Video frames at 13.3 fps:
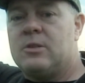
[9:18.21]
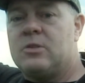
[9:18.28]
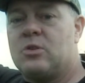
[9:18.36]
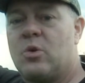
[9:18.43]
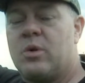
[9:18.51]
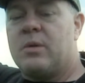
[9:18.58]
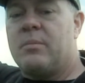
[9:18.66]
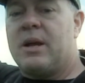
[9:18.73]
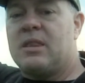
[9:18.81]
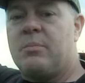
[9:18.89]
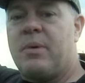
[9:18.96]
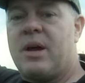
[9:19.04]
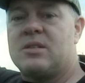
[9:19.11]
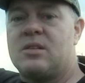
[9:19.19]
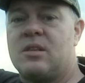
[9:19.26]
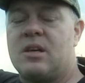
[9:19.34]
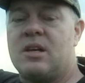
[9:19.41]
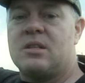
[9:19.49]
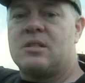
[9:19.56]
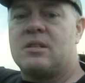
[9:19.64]
So we're going to make the best of
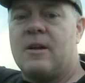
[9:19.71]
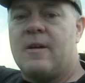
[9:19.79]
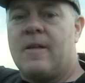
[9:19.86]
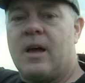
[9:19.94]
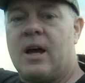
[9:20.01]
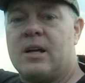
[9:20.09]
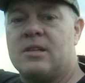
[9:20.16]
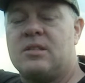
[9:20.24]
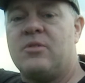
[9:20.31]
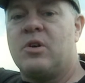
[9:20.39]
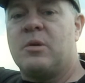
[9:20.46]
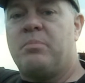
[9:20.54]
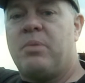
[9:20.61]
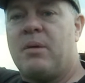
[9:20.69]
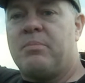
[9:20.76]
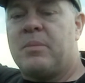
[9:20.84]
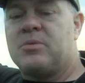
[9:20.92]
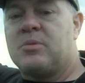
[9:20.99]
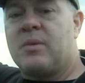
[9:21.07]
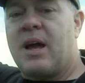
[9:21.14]
this, see if we can pump
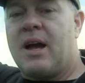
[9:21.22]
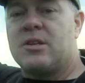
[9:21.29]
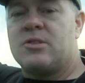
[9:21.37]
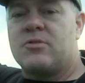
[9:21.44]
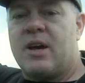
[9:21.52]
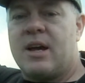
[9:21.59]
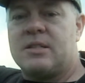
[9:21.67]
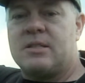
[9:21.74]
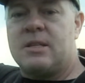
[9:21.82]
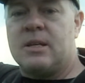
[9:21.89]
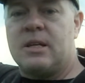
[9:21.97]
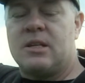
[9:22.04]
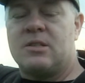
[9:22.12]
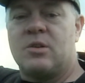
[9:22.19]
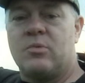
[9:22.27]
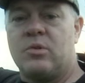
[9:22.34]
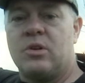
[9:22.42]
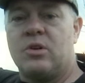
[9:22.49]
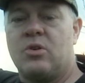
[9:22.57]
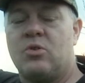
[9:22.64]
up some contrast and get some
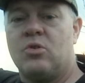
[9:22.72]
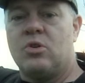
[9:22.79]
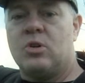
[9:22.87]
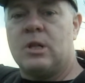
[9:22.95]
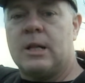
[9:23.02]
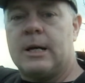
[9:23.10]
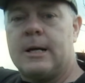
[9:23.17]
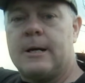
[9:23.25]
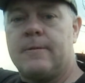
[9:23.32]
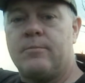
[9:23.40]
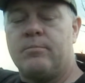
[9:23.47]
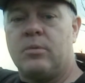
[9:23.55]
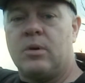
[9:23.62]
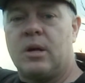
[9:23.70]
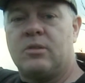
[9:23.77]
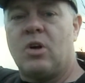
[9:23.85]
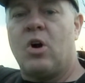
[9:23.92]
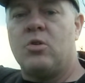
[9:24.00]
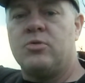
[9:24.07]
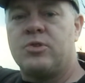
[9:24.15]
really cool
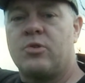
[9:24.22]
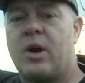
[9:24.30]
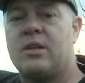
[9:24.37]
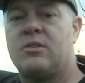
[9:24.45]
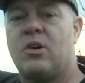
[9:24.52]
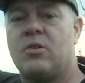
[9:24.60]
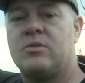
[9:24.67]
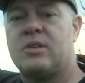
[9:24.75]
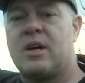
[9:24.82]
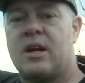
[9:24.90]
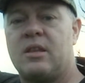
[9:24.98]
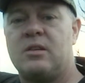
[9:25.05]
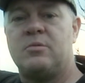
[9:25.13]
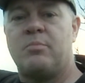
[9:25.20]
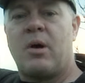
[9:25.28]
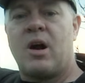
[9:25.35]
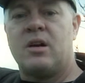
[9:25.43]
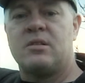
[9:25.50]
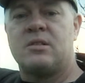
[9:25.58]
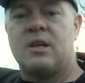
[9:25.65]
tones, gray tones out of these
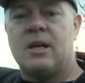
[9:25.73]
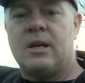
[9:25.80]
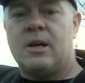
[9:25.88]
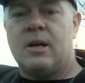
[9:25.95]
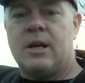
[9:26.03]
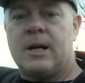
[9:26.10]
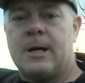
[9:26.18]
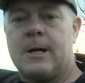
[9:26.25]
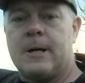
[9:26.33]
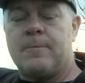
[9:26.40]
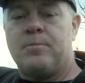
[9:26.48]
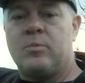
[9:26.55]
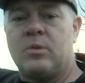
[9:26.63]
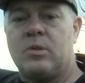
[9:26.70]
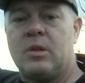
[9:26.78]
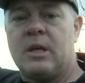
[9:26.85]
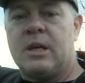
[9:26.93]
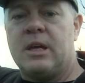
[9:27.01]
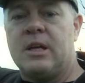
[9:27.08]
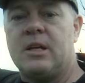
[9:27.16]
barns.
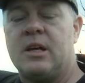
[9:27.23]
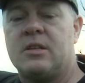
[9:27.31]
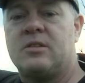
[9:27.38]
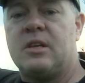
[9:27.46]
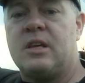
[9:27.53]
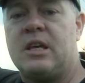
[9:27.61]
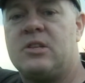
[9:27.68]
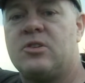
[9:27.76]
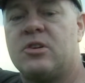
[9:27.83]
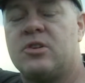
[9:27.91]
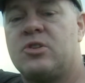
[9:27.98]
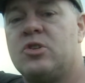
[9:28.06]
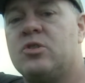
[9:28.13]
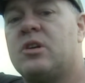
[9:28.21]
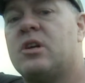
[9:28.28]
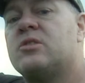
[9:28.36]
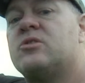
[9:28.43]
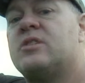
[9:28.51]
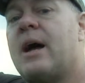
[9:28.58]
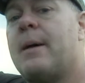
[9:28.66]
It's easier to shoot
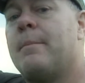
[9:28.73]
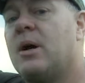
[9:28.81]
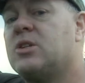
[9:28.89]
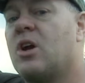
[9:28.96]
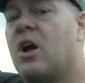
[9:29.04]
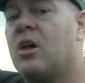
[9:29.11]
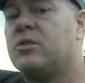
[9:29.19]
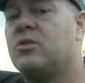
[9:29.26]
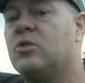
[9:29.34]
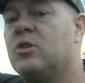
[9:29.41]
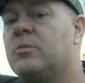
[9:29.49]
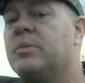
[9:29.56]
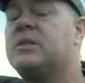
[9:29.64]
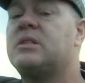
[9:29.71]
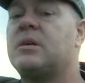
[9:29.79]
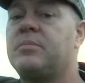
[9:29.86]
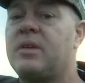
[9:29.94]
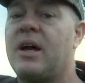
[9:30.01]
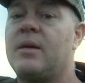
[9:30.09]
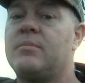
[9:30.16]
because there's not much color to them, but
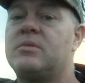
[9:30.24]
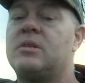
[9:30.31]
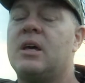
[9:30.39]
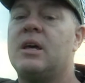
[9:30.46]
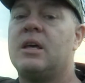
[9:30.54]
sometimes